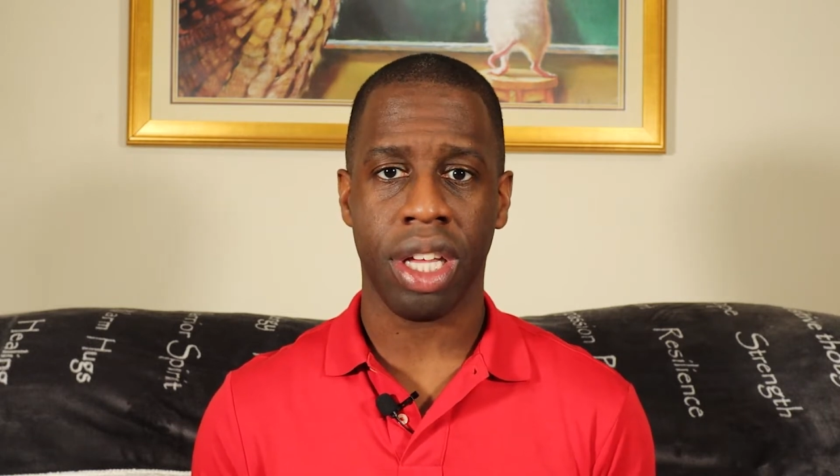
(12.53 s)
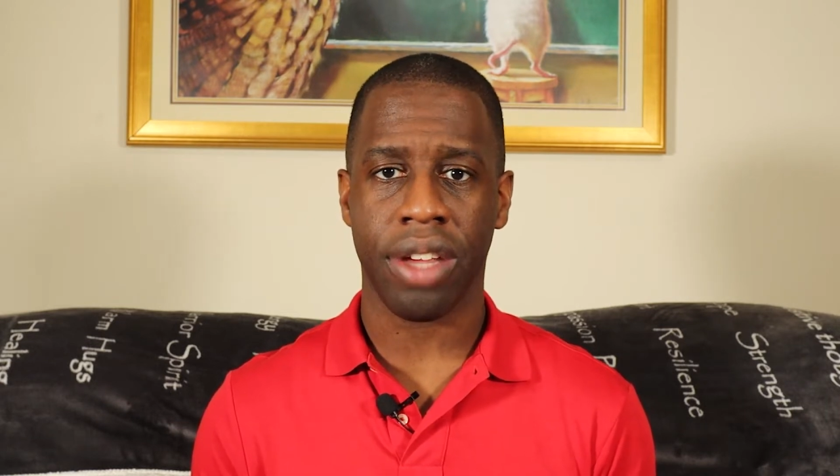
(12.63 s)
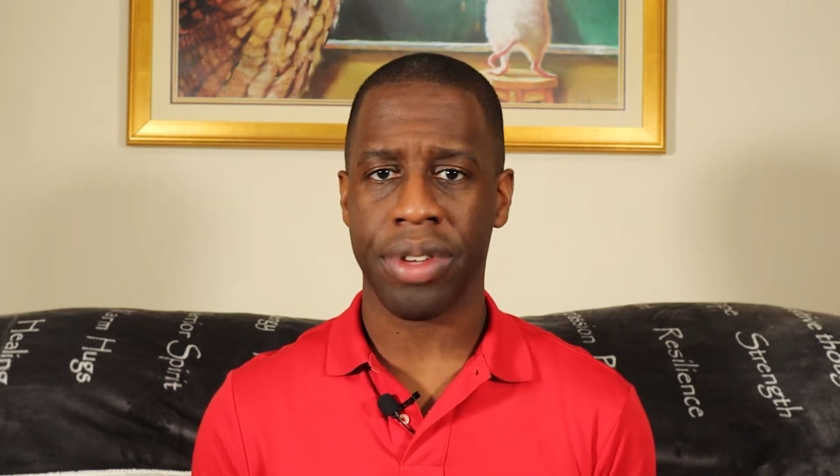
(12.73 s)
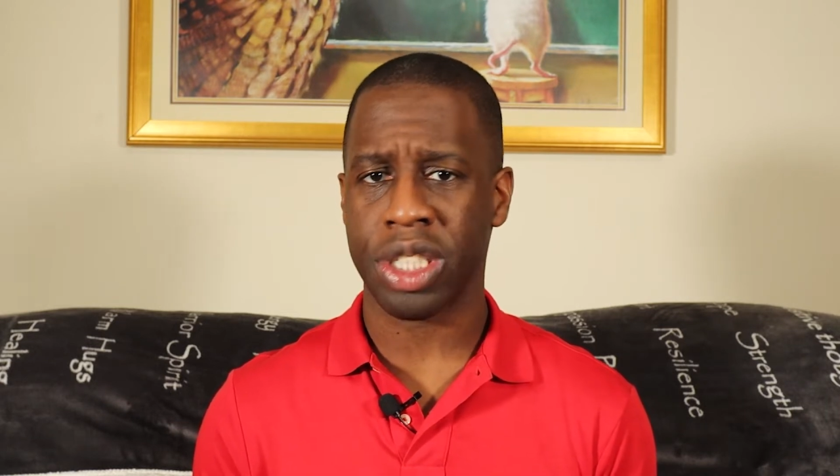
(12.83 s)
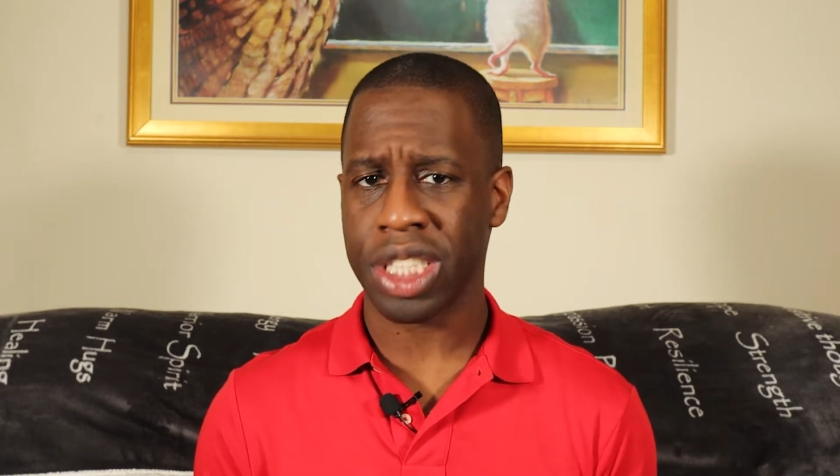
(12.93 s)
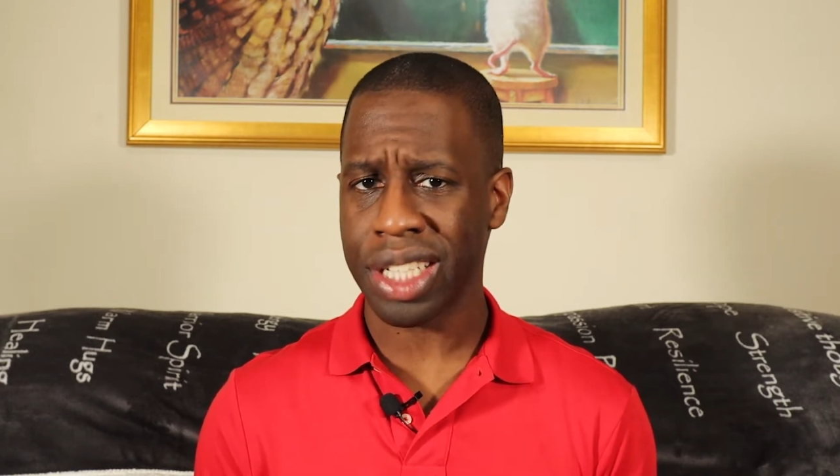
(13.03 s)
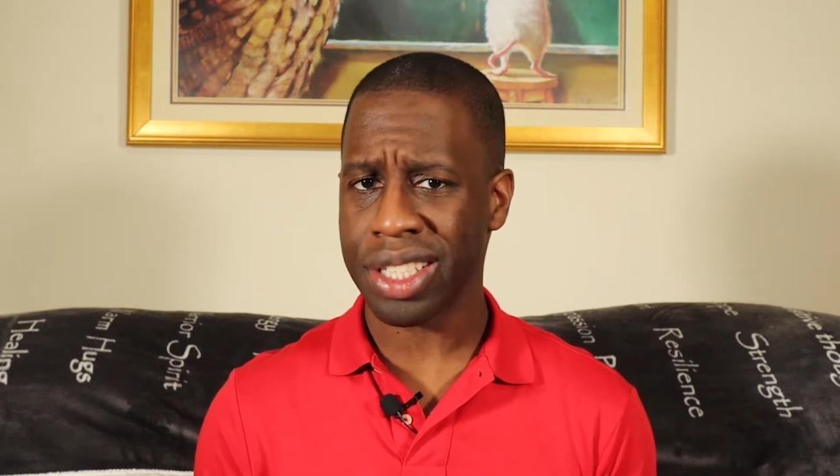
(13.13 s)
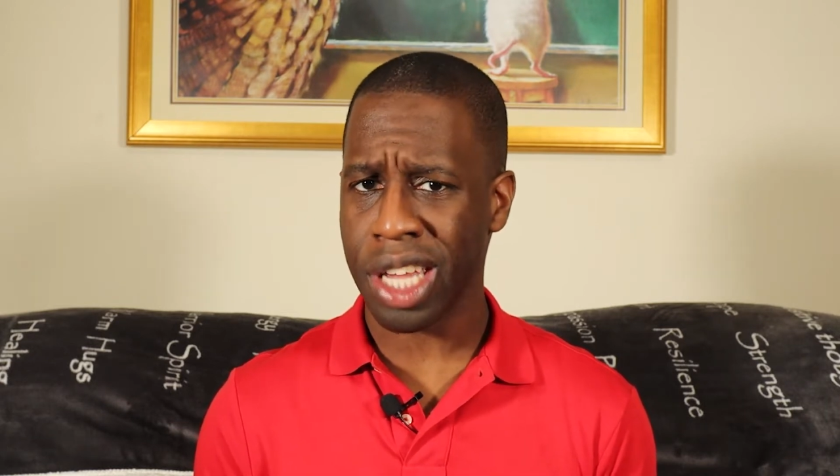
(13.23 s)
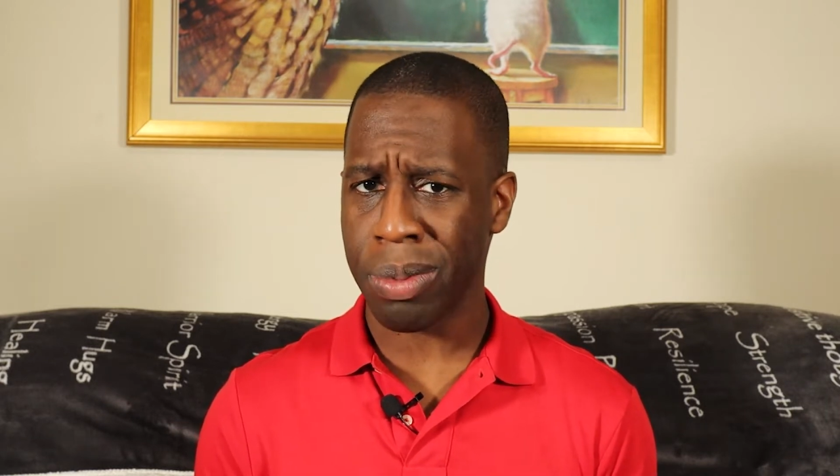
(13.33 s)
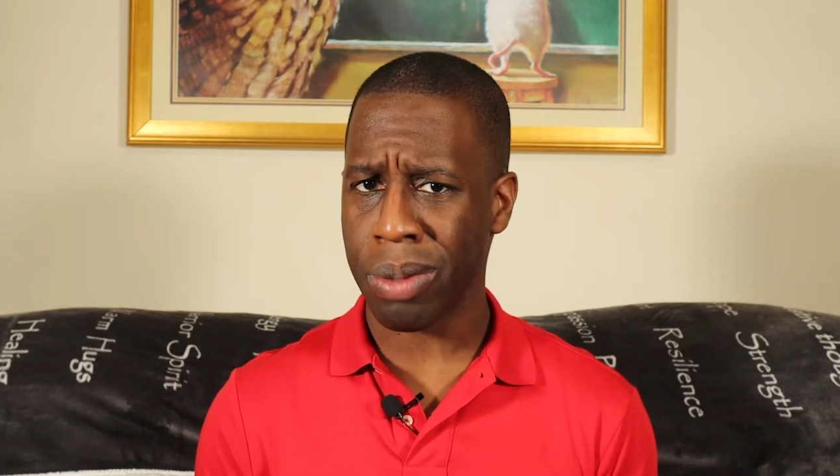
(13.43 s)
if you
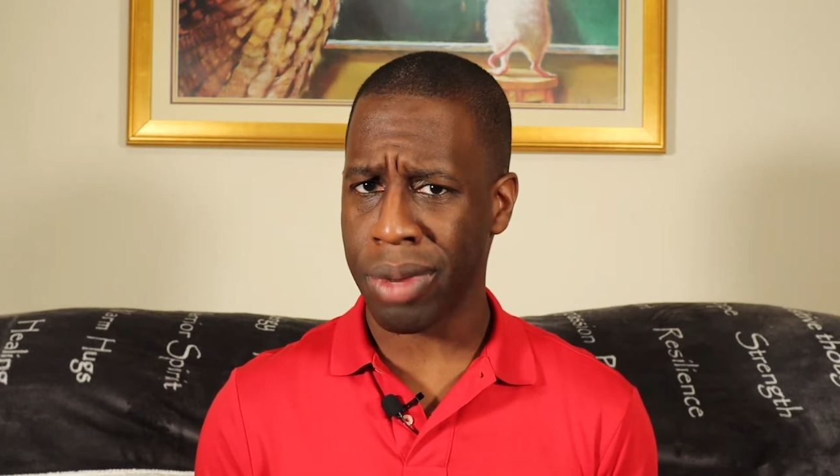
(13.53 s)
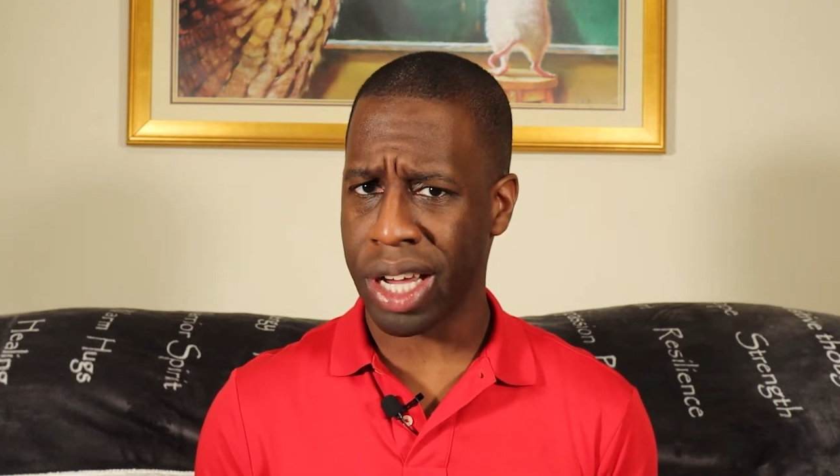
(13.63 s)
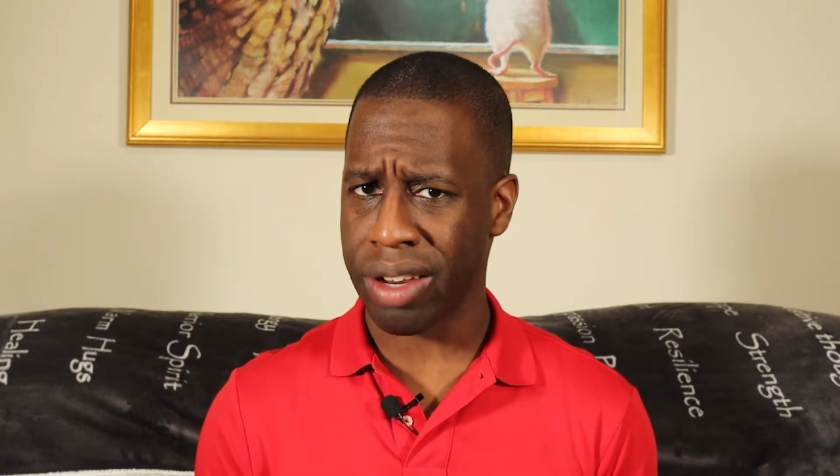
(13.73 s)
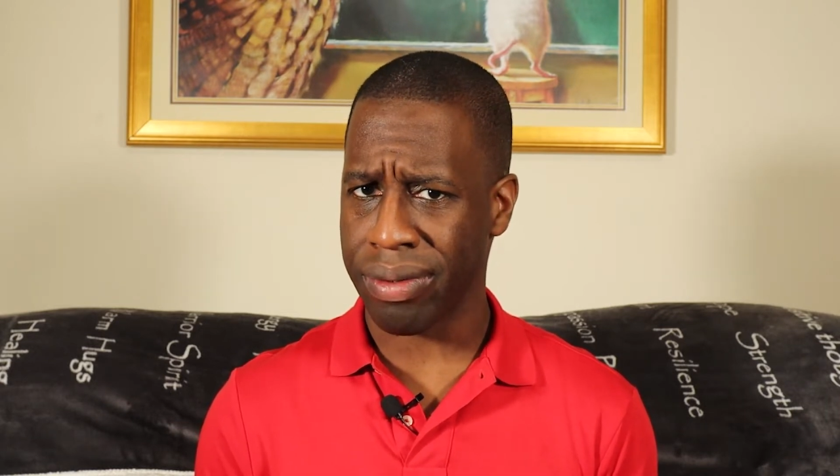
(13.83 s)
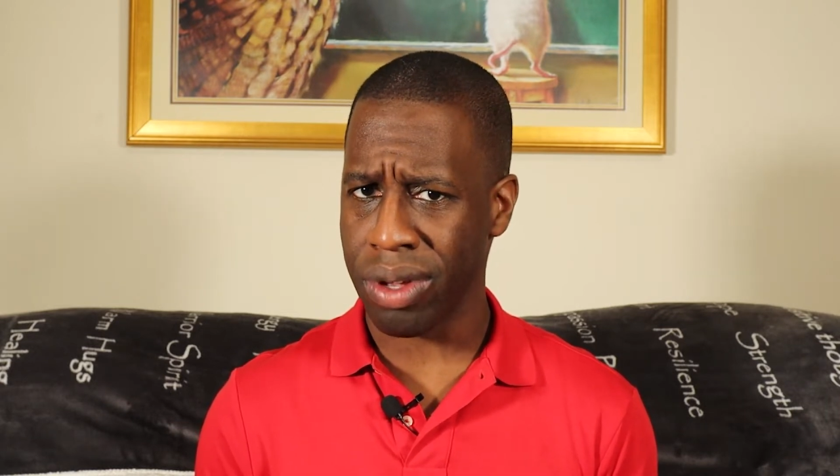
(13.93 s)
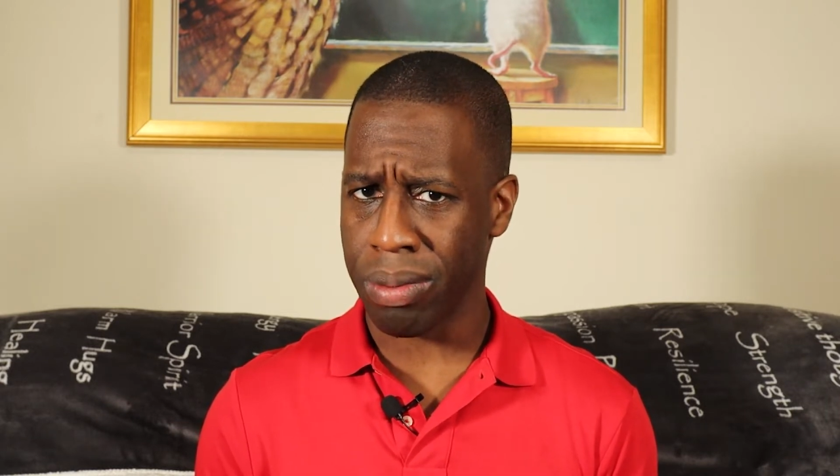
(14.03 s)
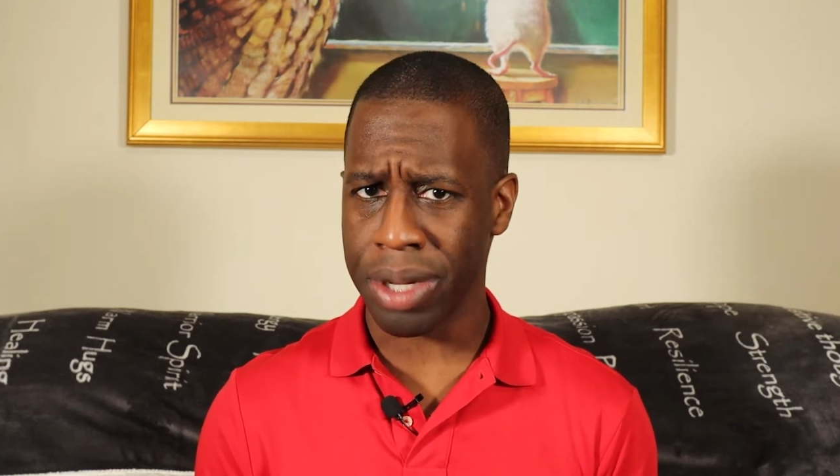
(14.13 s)
just keep in mind a few